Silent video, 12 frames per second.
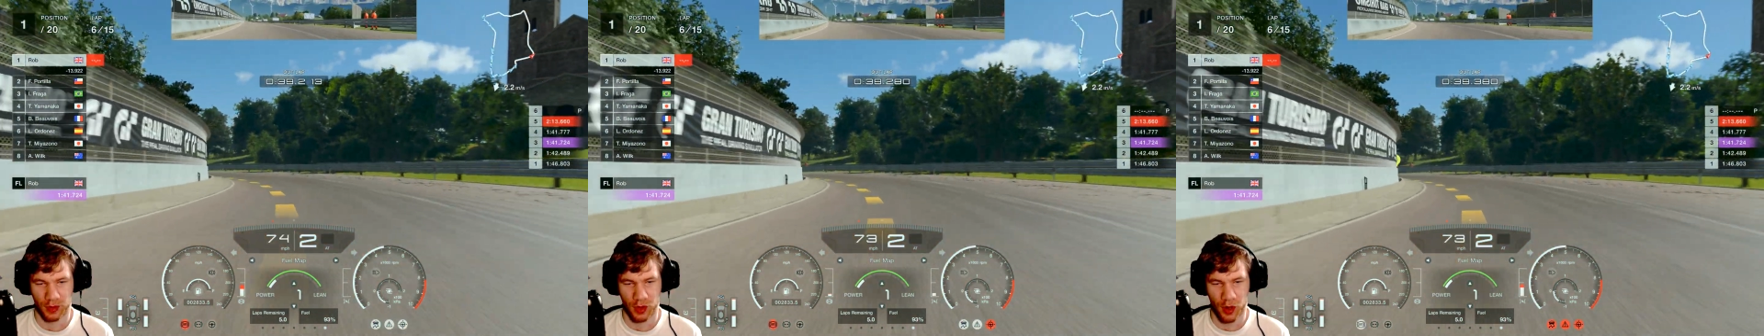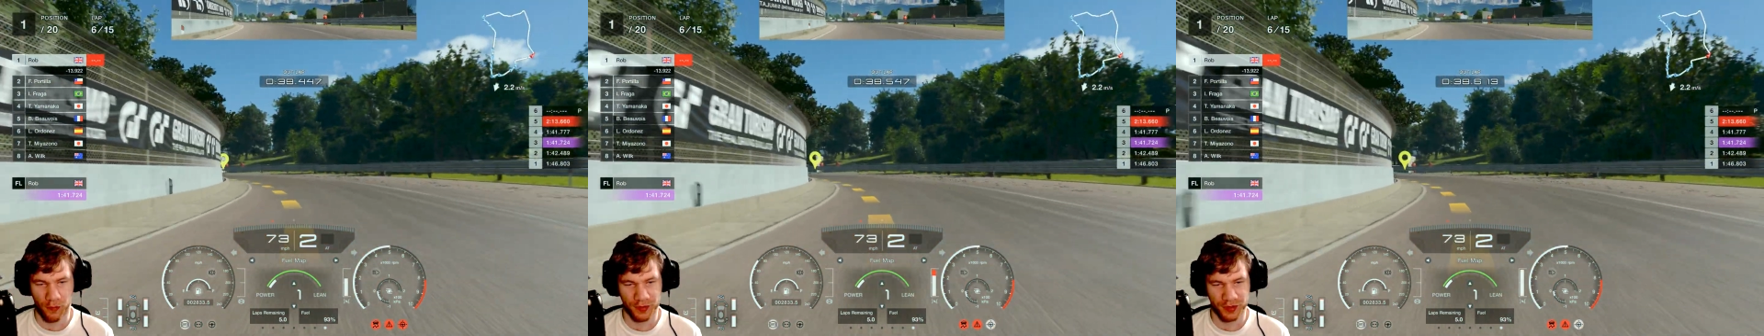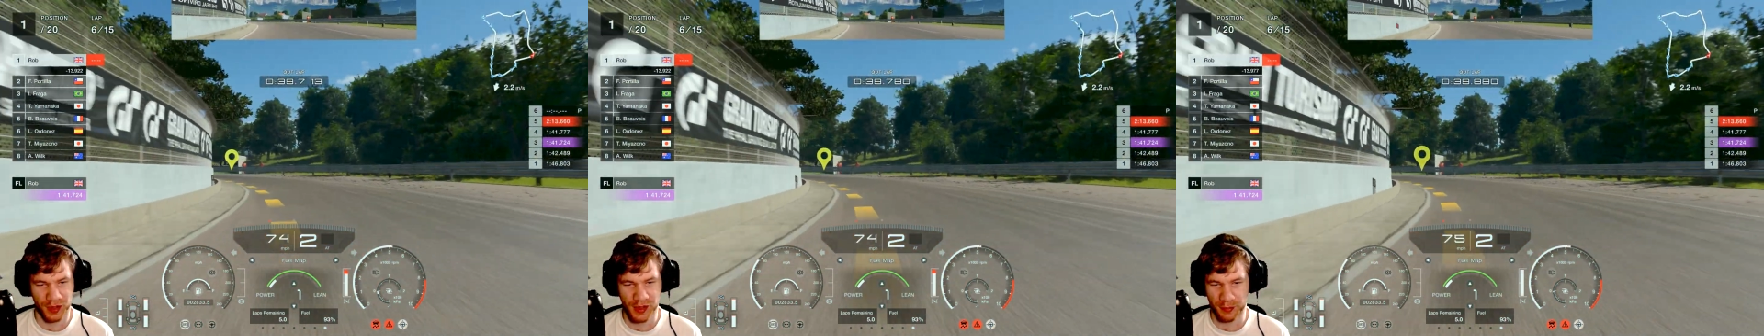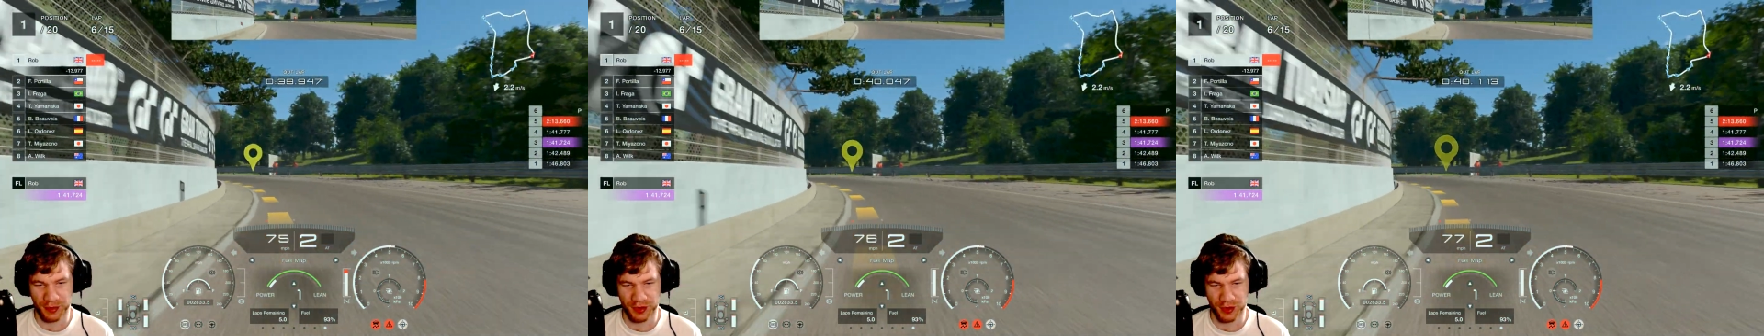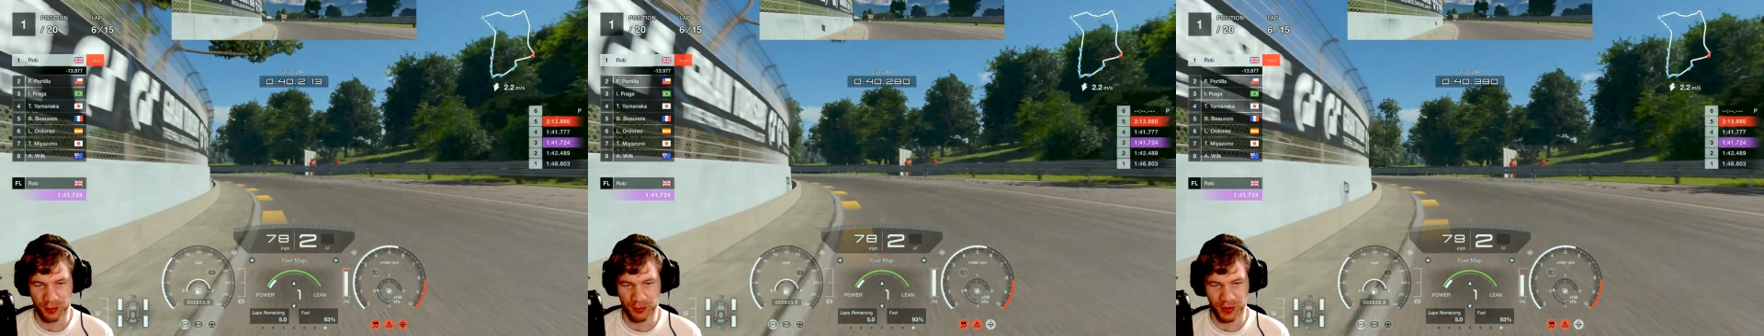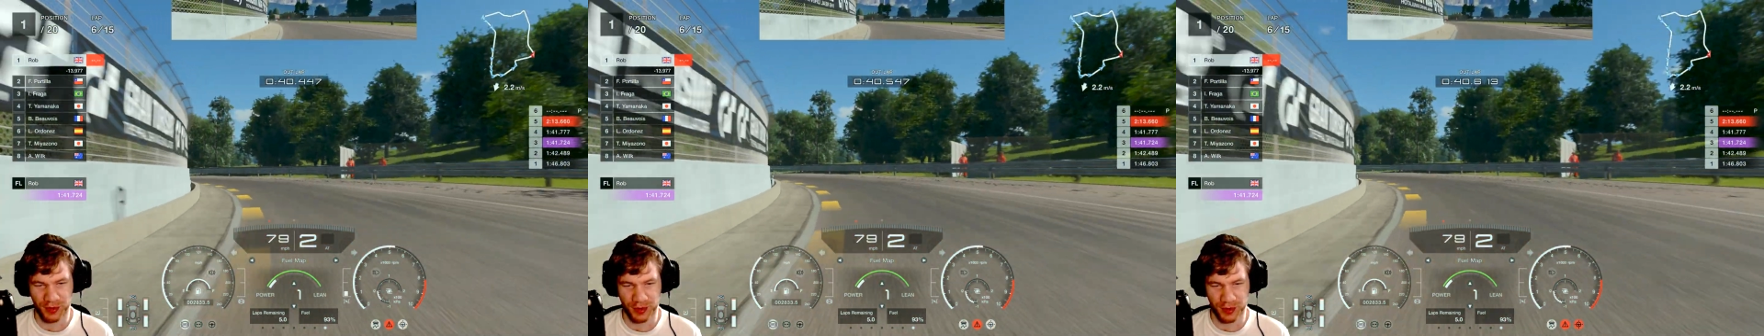Obviously, it was
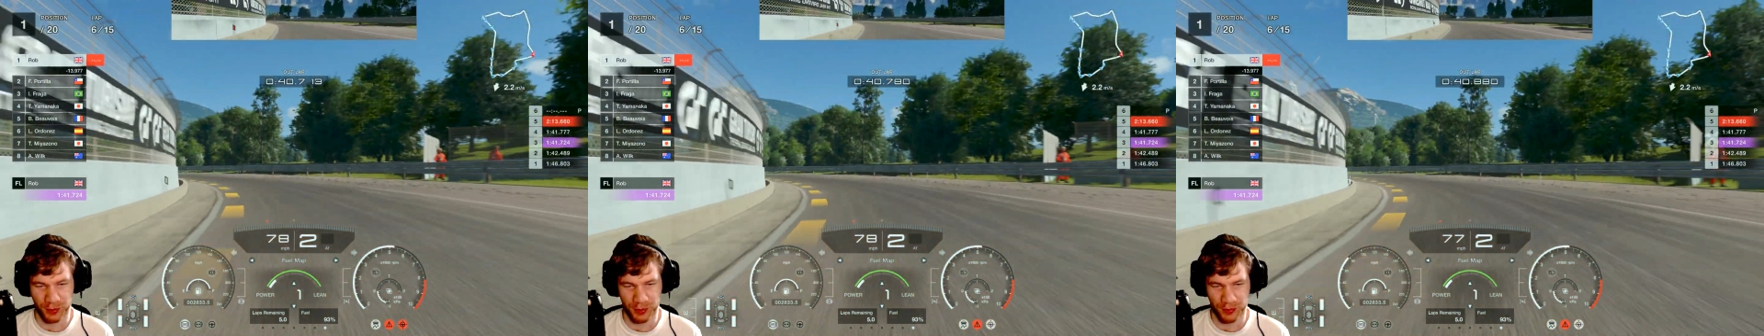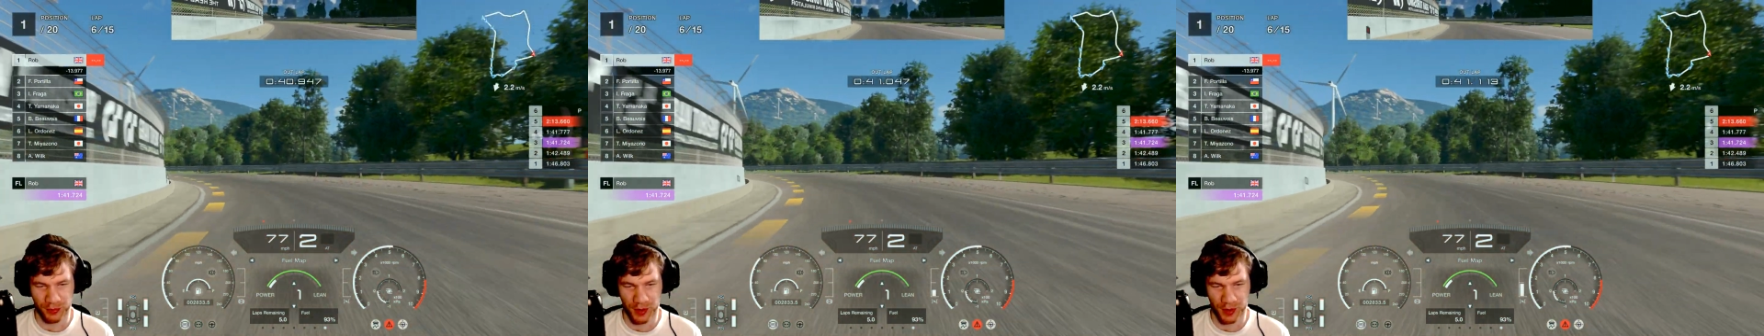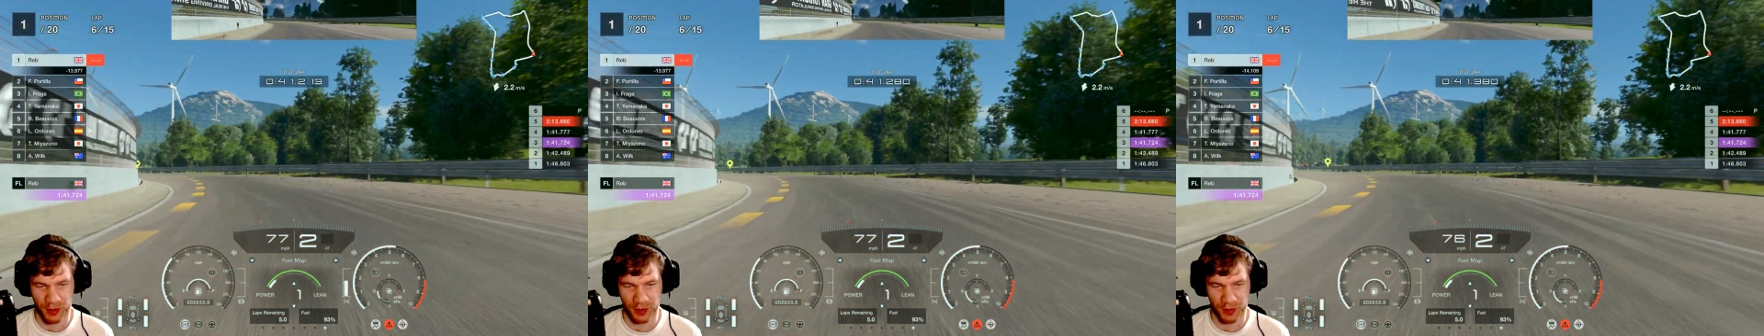something to do with, like,